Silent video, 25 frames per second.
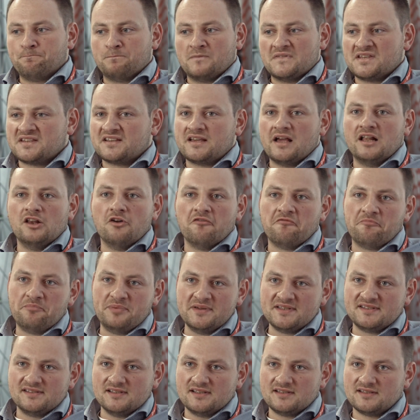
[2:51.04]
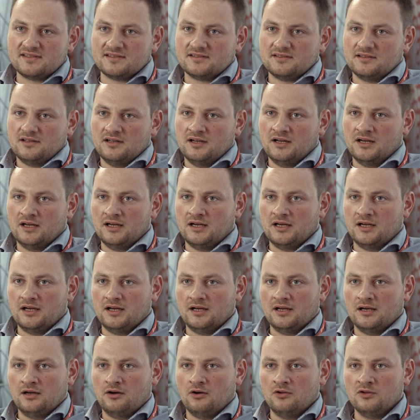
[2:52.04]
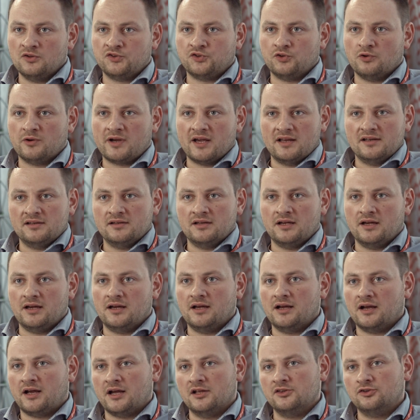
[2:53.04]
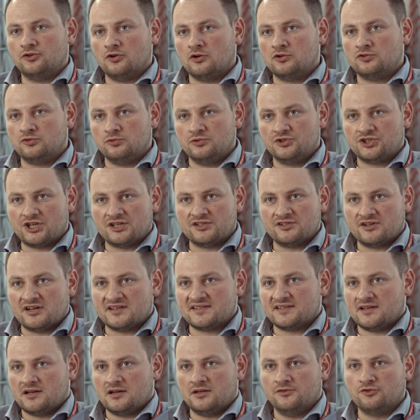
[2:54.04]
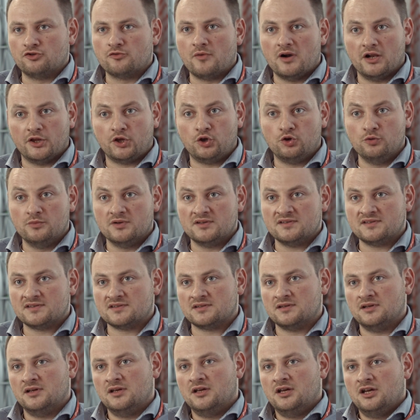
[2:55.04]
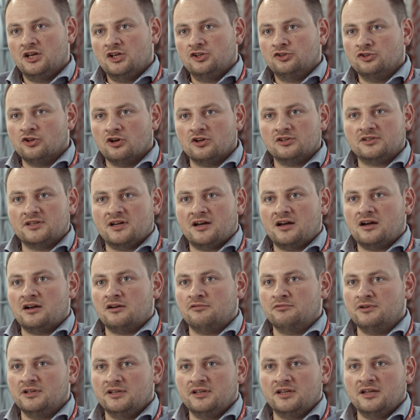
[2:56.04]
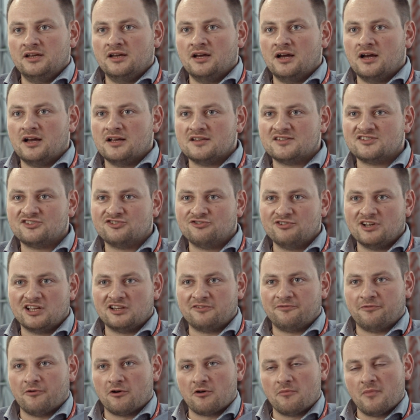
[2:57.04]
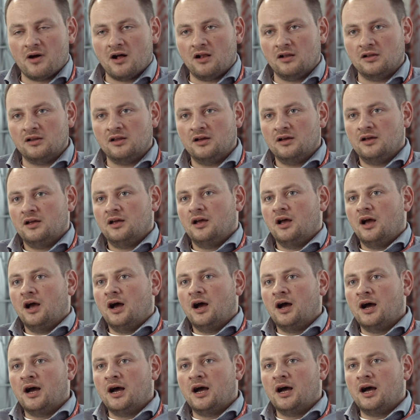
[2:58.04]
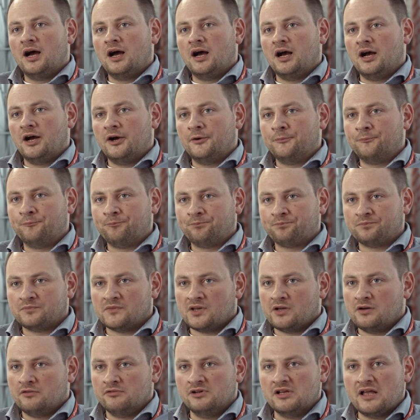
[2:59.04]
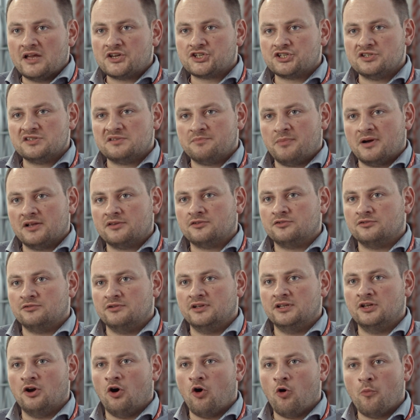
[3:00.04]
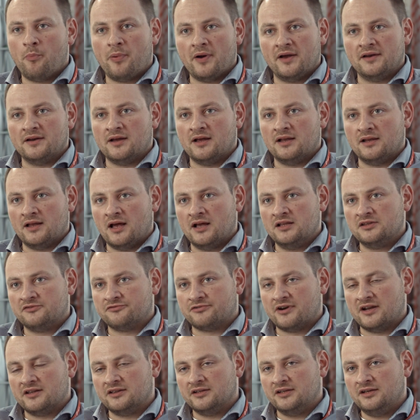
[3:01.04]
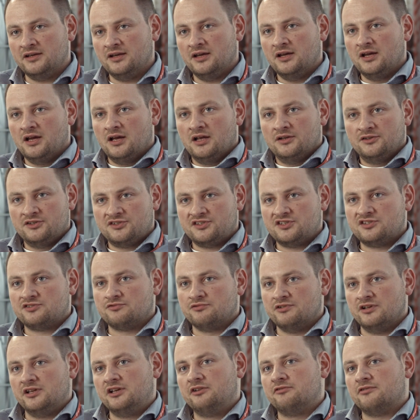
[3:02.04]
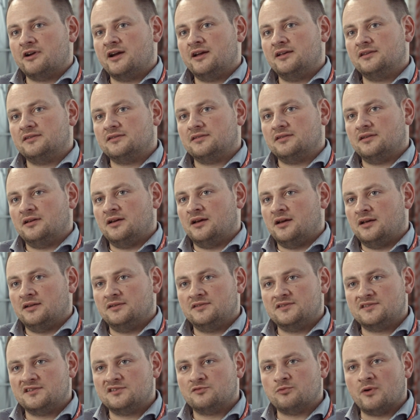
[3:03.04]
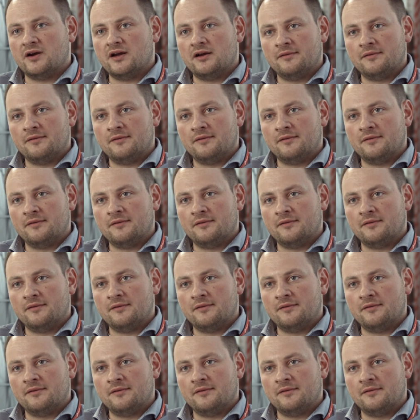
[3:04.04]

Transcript: scale of business also can talk to each other as normal humans, not really strict formal relations, but really open and friendly. This is really great, and this is why